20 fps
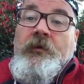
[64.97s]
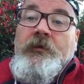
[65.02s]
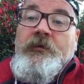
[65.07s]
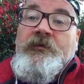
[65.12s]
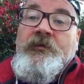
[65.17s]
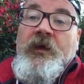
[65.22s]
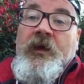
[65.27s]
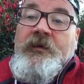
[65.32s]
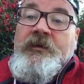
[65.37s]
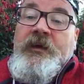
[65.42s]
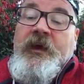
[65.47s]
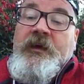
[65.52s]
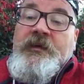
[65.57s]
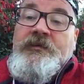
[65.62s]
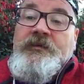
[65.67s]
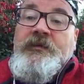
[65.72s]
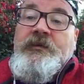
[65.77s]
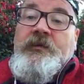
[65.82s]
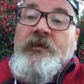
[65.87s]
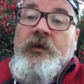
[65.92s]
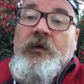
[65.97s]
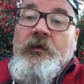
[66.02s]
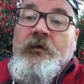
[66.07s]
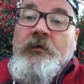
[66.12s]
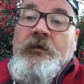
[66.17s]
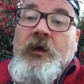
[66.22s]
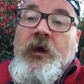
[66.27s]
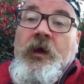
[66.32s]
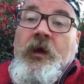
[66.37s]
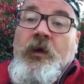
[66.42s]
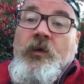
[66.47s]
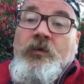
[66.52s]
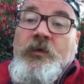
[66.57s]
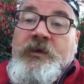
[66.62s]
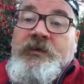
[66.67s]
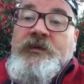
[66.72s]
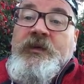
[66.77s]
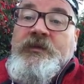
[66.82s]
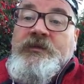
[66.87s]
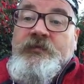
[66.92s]
citation long
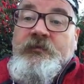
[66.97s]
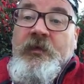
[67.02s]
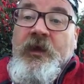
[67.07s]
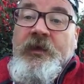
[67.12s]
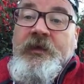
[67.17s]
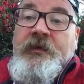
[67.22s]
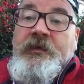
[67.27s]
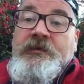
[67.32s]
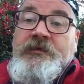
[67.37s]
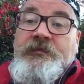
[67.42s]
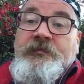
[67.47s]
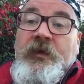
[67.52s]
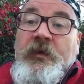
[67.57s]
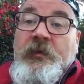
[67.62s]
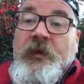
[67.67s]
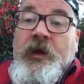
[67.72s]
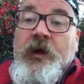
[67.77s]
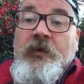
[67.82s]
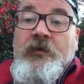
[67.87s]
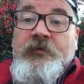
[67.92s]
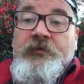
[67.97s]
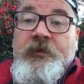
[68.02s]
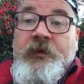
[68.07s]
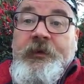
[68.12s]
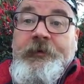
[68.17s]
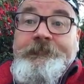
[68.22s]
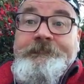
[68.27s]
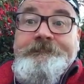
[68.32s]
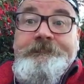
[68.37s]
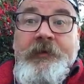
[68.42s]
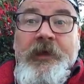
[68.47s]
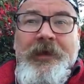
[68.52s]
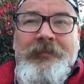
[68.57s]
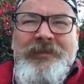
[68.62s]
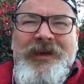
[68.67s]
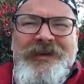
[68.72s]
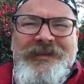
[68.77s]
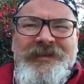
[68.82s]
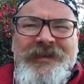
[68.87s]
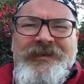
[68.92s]
research methods bibliography. Yeah,
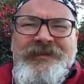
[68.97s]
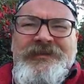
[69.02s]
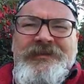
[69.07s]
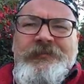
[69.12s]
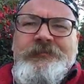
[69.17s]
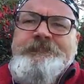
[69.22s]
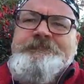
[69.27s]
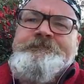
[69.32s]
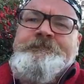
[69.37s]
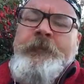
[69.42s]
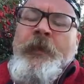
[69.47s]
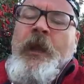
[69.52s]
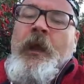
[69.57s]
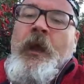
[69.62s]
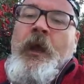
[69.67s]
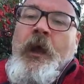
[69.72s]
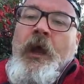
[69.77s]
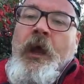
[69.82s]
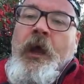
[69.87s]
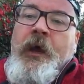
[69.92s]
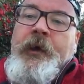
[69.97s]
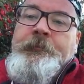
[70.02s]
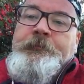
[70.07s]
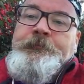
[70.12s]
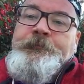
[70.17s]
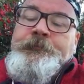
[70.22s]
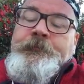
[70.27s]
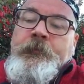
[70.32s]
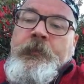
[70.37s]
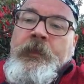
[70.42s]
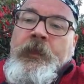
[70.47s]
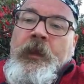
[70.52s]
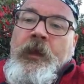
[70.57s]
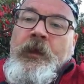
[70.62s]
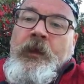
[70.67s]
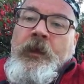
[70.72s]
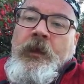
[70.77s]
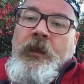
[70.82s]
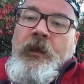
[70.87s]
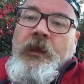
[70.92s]
makes sense?
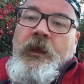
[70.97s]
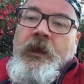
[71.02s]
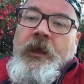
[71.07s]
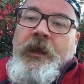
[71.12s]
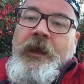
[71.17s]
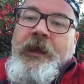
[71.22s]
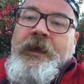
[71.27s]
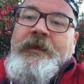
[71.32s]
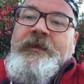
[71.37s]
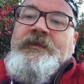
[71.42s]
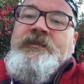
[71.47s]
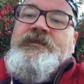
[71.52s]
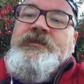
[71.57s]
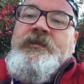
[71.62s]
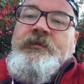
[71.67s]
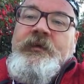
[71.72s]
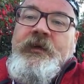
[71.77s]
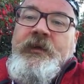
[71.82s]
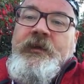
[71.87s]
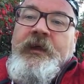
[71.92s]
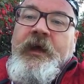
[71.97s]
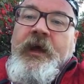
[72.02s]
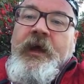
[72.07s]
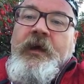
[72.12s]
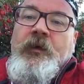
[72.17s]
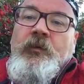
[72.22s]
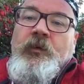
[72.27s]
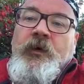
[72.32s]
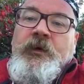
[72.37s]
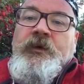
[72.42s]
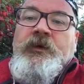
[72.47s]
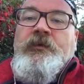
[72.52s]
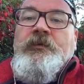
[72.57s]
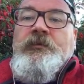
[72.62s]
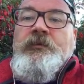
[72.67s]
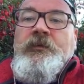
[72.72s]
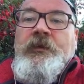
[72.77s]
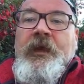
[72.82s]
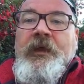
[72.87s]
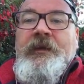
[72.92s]
In doing that, what
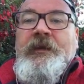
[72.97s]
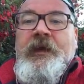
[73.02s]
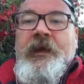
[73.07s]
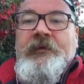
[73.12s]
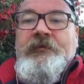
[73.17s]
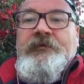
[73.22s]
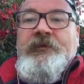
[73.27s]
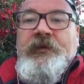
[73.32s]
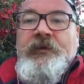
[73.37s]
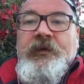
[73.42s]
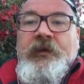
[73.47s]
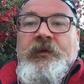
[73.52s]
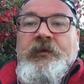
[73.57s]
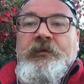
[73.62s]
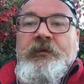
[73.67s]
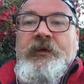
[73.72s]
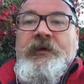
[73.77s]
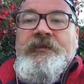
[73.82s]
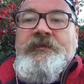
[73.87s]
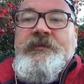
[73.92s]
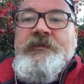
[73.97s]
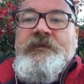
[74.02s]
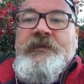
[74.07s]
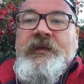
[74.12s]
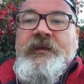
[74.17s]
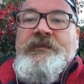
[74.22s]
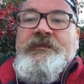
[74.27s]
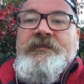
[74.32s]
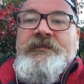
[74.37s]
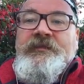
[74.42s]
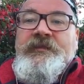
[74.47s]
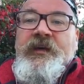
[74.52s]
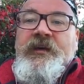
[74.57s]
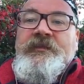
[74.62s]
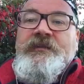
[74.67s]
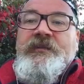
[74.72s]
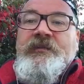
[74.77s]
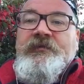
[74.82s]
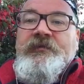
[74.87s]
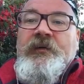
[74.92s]
you then have to do is
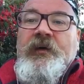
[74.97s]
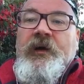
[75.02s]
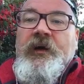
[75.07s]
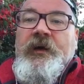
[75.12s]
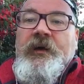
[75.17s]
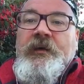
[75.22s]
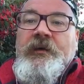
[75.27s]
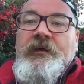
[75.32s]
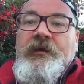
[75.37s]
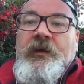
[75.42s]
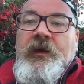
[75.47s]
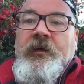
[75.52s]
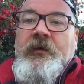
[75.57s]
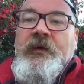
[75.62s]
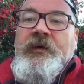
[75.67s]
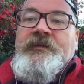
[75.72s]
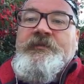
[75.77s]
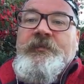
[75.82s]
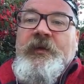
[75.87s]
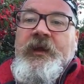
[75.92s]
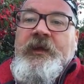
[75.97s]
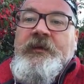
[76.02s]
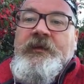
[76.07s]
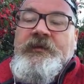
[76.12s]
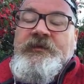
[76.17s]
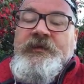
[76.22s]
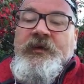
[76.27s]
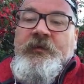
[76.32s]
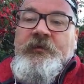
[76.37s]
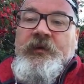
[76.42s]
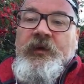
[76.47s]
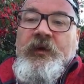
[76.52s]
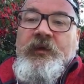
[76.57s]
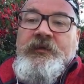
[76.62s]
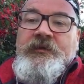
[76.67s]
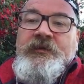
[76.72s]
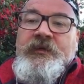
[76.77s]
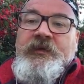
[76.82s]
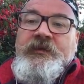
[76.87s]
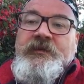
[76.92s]
justify, explain your
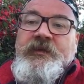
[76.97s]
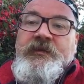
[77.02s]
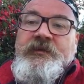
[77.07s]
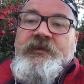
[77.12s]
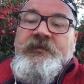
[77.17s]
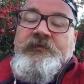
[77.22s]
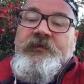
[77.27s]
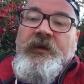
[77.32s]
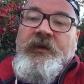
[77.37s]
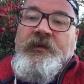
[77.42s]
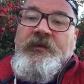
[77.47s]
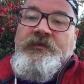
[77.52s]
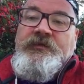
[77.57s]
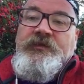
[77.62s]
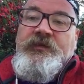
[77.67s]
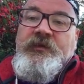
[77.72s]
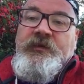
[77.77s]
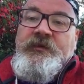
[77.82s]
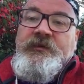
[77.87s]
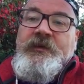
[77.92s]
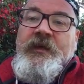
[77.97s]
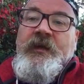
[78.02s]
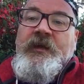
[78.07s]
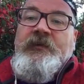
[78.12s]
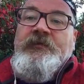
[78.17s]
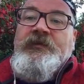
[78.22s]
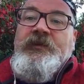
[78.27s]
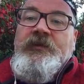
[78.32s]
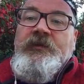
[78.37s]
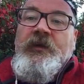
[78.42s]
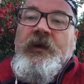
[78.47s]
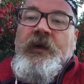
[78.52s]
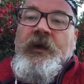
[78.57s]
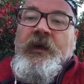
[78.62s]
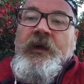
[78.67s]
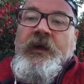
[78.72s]
terminology and justify your choice. And if you